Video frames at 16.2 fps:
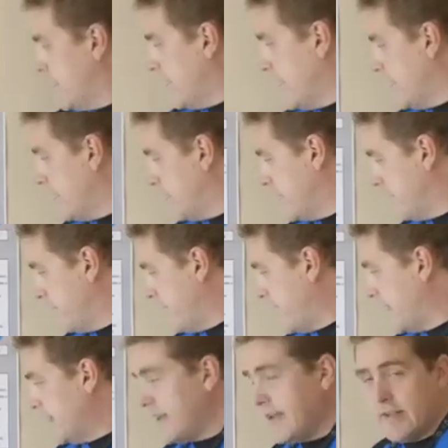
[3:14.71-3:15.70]
And
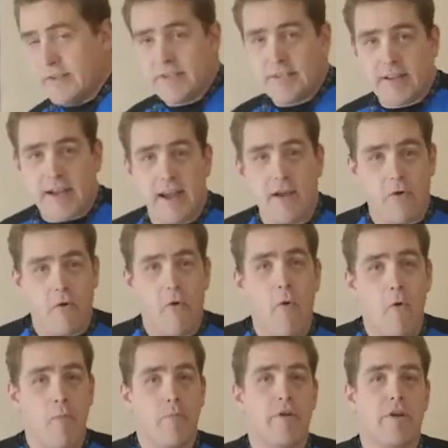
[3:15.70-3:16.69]
finally, stay
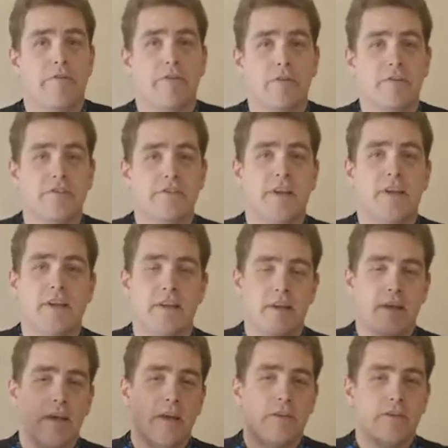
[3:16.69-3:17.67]
home. If you're sick,
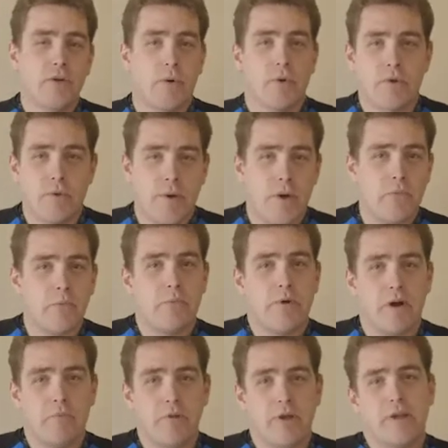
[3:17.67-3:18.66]
don't go out in
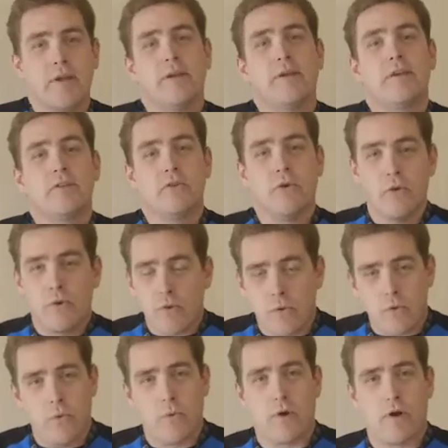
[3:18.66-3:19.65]
public, don't go
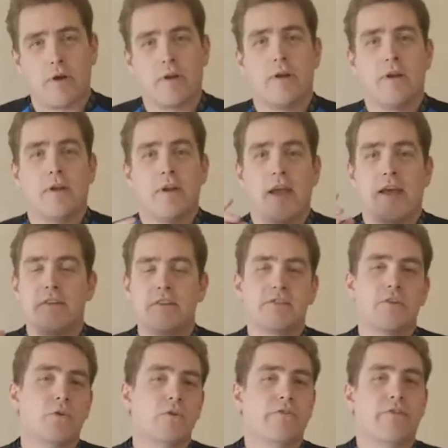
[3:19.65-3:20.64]
to work. And
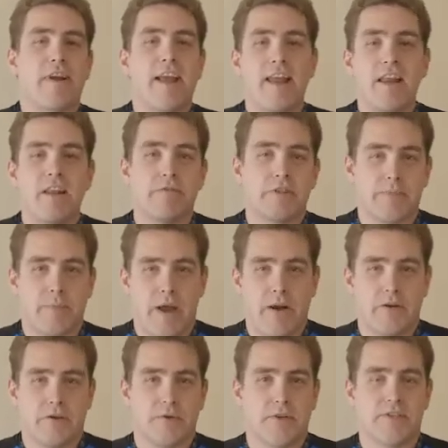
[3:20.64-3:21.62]
this goes for any
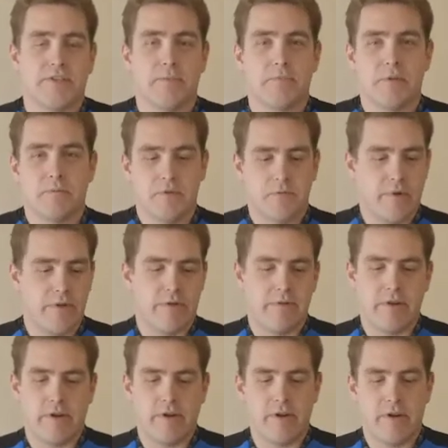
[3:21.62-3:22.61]
respiratory symptoms, whether
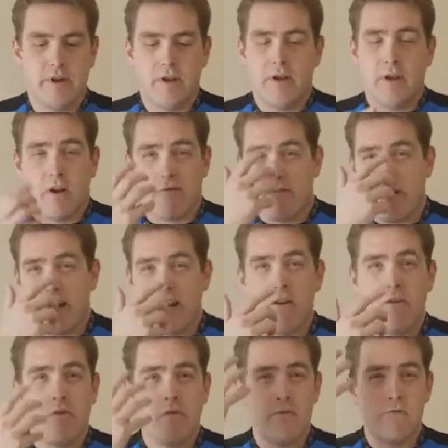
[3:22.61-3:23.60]
they're a runny
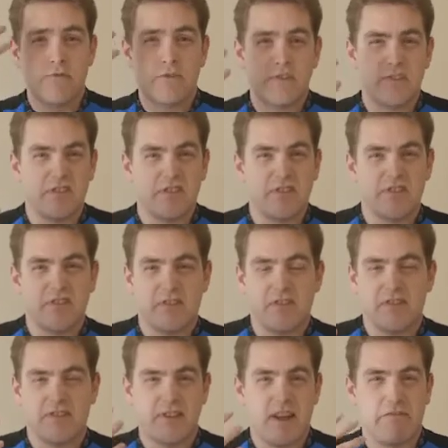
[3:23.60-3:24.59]
nose,
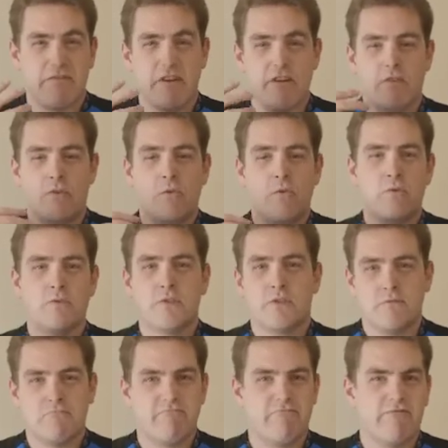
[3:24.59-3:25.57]
stuffy
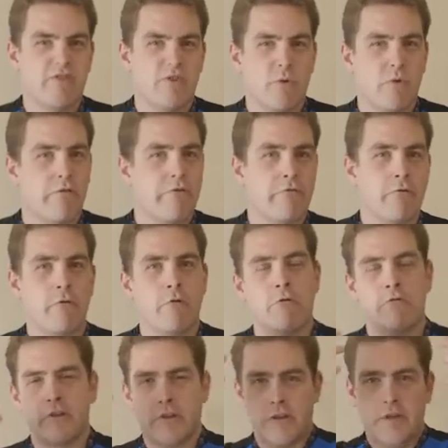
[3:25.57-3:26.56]
nose, sore
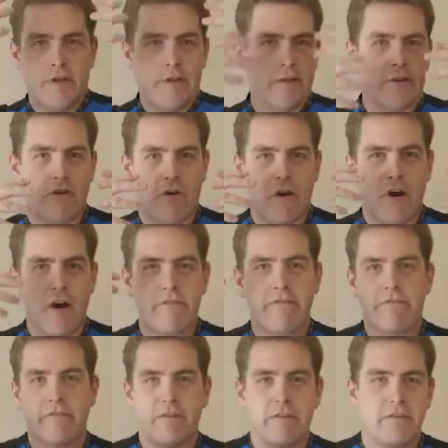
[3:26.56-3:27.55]
throat,
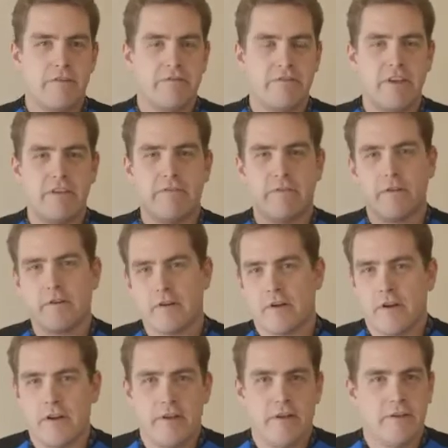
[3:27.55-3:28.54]
cough,
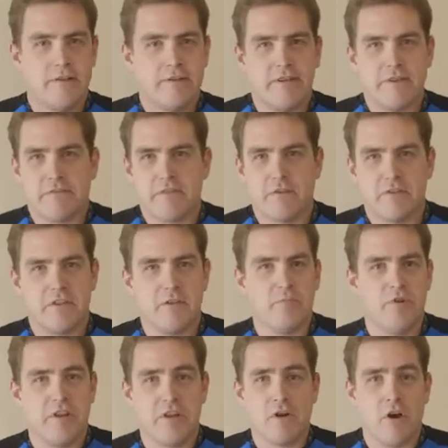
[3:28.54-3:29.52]
fever, difficulty
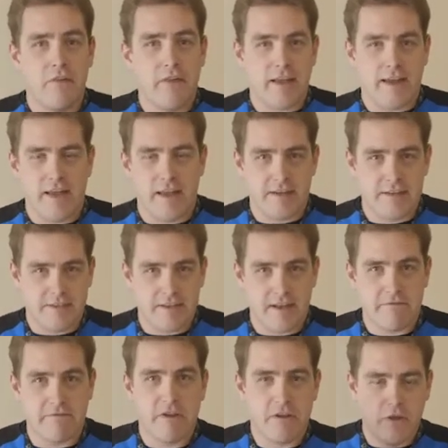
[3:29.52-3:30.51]
breathing, all that kind of
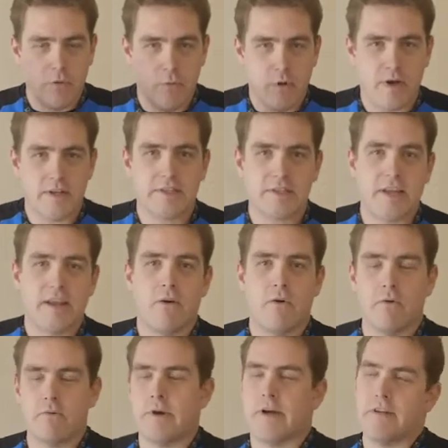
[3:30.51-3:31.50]
stuff. You want to stay
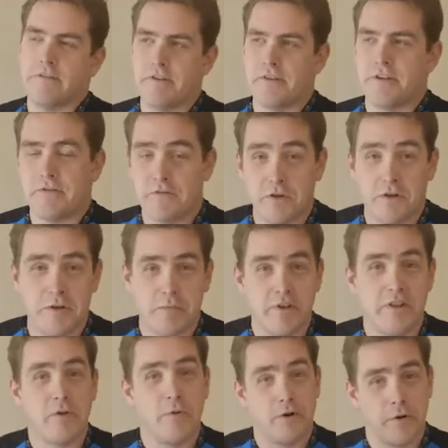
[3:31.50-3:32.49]
home. Well, if you're difficulty
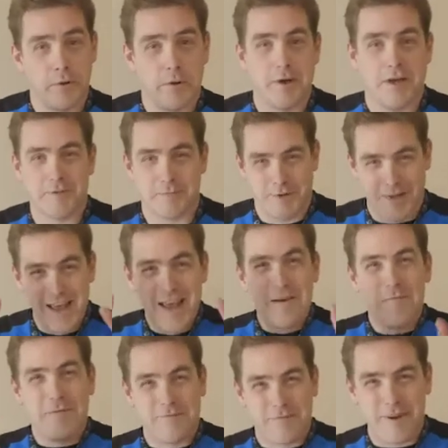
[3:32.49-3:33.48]
breathing, you want to go to the hospital.
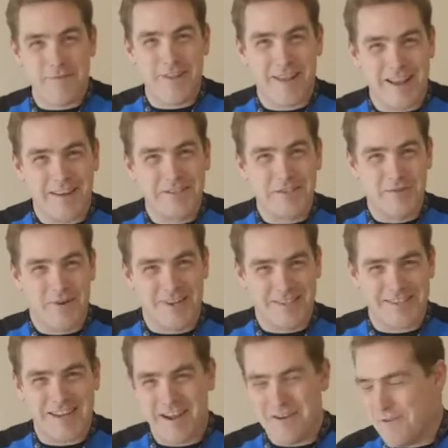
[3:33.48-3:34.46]
But for everything else, you want
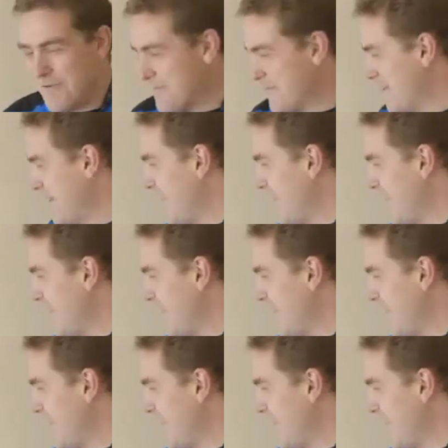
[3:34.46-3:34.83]
to stay home.